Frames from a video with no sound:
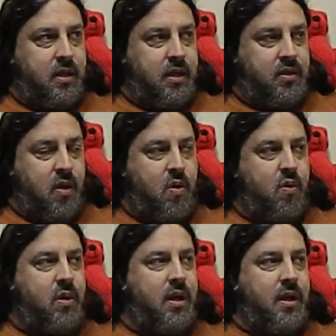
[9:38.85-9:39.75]
its
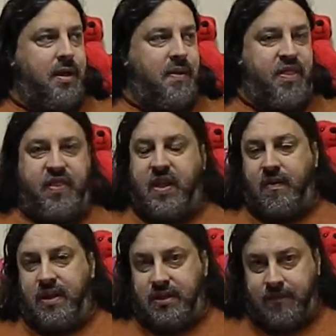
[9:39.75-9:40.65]
own uh,
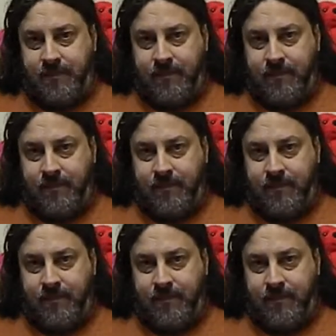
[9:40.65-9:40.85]
theories.